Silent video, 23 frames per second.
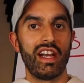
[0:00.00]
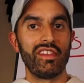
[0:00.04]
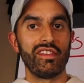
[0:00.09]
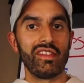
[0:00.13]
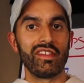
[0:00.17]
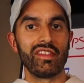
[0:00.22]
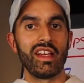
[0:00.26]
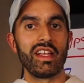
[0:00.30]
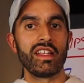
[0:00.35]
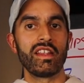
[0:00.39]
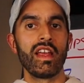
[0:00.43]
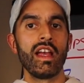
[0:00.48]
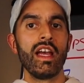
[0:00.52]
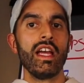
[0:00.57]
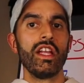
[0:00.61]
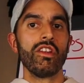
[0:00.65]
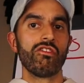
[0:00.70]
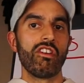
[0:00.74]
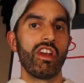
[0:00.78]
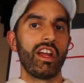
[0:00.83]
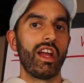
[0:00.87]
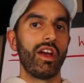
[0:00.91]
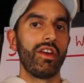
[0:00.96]
as I said,
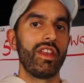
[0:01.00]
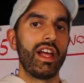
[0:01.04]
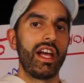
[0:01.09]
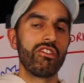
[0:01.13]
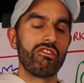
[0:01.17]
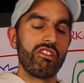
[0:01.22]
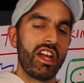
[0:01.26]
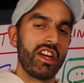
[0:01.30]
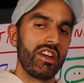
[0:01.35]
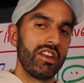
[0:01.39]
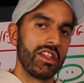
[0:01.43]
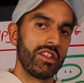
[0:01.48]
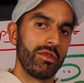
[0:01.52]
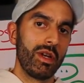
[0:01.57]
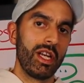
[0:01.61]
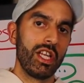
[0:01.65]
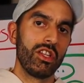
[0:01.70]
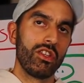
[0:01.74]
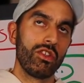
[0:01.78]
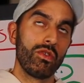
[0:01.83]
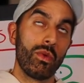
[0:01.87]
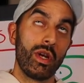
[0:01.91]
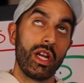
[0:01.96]
check out that January
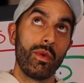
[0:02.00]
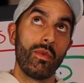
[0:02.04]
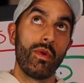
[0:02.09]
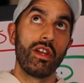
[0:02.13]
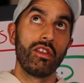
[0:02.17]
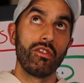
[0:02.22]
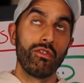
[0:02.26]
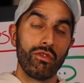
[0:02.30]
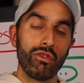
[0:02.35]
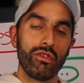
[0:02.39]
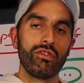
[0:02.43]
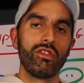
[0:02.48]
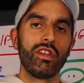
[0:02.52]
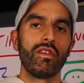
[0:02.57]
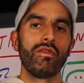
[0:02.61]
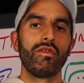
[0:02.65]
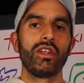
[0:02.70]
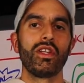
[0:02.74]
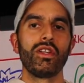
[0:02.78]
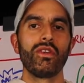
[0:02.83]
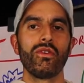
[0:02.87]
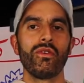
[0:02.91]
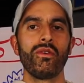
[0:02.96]
2021 sourcing
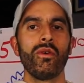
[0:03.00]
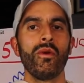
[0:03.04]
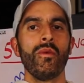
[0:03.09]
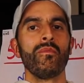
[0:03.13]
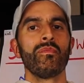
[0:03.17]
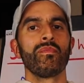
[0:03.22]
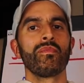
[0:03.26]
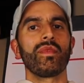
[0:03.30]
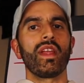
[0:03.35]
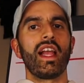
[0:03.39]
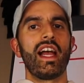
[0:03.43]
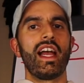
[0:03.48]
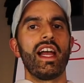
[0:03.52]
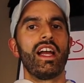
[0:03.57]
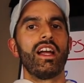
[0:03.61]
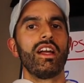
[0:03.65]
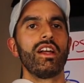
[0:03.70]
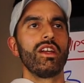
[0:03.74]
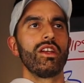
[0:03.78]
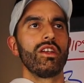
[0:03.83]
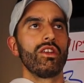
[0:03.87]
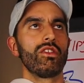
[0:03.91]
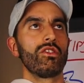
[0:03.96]
video. Uh,
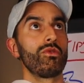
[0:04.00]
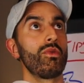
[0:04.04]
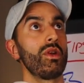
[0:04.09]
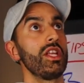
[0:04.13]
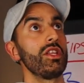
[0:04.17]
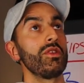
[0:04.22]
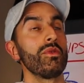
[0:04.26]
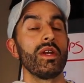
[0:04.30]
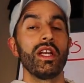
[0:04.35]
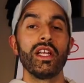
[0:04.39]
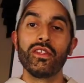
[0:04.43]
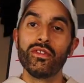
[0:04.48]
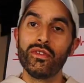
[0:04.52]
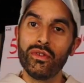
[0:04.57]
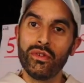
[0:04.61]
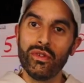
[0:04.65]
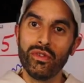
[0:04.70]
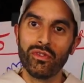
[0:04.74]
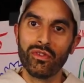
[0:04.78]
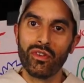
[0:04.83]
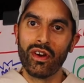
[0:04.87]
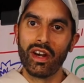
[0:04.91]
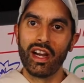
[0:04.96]

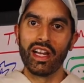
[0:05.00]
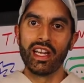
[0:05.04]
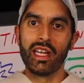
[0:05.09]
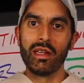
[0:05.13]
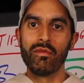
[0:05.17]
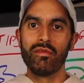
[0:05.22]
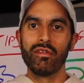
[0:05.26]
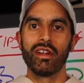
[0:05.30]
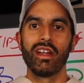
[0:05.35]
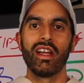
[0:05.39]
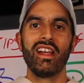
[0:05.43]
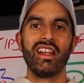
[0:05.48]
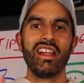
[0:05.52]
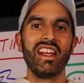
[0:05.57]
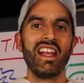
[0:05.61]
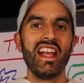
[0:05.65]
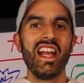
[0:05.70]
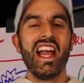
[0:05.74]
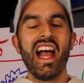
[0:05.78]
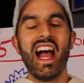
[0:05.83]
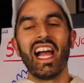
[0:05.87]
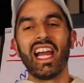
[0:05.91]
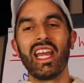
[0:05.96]
2022, sorry, I keep, for- I
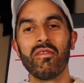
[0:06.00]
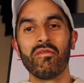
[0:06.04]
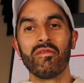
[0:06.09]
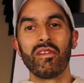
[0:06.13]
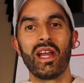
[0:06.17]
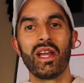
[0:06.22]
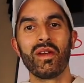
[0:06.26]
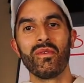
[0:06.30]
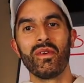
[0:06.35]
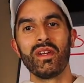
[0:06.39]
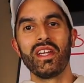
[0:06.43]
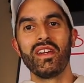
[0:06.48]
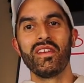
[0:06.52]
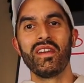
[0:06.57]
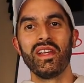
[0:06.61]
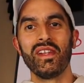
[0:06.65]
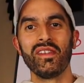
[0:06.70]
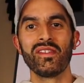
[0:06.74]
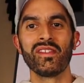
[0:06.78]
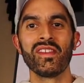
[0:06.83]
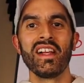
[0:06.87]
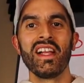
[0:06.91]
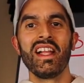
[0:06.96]
keep forgetting what year it
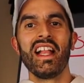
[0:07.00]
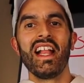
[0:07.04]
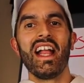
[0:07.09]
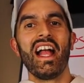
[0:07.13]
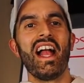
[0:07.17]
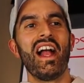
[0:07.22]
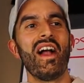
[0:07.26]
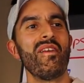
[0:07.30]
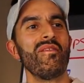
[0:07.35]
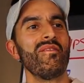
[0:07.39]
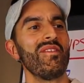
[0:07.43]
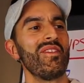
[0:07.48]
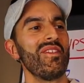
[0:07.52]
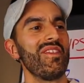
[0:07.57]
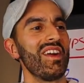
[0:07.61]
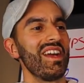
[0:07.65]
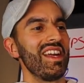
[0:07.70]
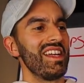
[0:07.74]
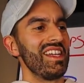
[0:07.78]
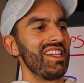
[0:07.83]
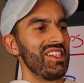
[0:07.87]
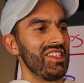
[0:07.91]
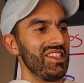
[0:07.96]
is. Um,
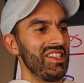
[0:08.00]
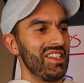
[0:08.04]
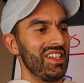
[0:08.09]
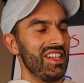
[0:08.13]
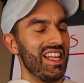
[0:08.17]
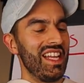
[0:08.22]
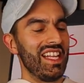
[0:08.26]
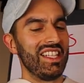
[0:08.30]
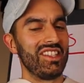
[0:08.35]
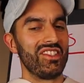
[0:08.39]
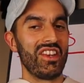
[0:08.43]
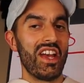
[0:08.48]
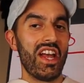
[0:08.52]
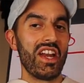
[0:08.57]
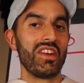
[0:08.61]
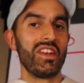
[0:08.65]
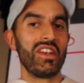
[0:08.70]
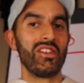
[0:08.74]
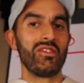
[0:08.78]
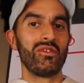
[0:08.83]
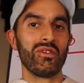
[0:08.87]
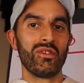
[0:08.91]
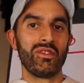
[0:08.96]
right,
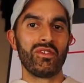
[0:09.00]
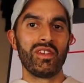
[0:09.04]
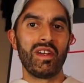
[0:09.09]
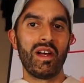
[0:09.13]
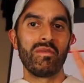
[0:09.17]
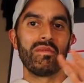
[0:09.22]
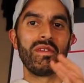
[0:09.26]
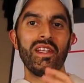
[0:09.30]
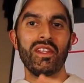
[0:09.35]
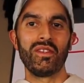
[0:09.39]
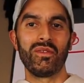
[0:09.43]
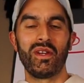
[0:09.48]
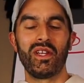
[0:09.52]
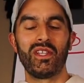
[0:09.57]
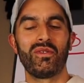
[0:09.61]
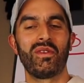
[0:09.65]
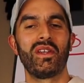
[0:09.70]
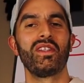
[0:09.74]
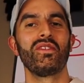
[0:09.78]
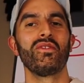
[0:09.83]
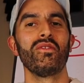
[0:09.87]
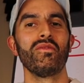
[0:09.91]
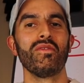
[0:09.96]
January sourcing update
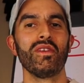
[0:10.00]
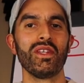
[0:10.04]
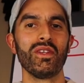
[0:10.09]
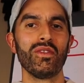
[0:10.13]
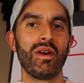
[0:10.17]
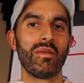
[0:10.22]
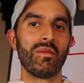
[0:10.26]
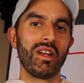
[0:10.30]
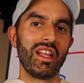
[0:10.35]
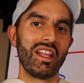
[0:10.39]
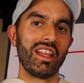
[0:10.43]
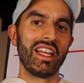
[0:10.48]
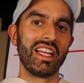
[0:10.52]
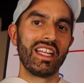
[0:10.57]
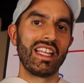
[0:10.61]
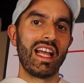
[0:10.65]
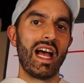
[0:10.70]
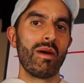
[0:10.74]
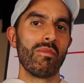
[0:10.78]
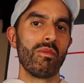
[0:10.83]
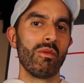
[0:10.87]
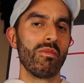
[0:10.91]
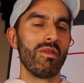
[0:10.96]
2022 video. I'm going to link
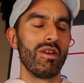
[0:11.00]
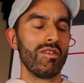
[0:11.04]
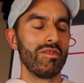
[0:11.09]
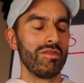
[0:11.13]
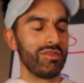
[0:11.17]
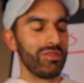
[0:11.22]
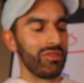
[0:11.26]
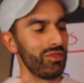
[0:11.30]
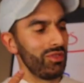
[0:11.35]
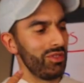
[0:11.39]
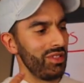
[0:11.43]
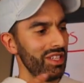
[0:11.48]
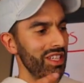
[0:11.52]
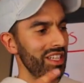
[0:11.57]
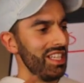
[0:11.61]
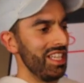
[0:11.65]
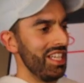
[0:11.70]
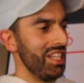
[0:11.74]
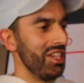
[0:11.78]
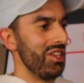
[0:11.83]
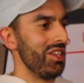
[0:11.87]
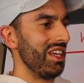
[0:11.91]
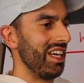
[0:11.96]
that up above so that
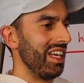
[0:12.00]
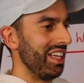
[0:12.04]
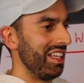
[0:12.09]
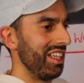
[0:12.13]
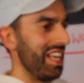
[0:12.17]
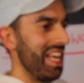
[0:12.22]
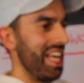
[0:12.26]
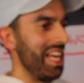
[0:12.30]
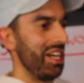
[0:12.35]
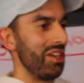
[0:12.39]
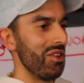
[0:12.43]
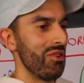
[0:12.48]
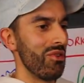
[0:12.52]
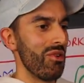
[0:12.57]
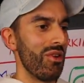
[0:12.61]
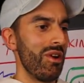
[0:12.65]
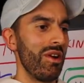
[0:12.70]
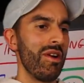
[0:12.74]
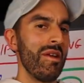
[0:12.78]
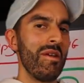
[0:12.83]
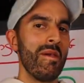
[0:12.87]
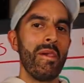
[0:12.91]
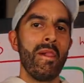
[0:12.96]
you can
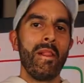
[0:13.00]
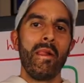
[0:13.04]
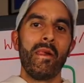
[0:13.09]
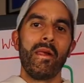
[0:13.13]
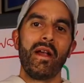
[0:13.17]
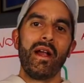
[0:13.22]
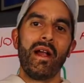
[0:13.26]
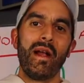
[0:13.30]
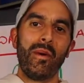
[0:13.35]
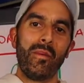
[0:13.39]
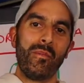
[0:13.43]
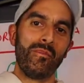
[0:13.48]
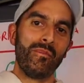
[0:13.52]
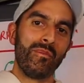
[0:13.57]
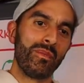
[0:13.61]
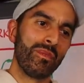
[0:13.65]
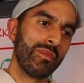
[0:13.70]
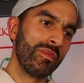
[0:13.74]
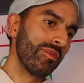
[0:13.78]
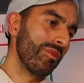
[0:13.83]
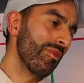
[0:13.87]
ignore um,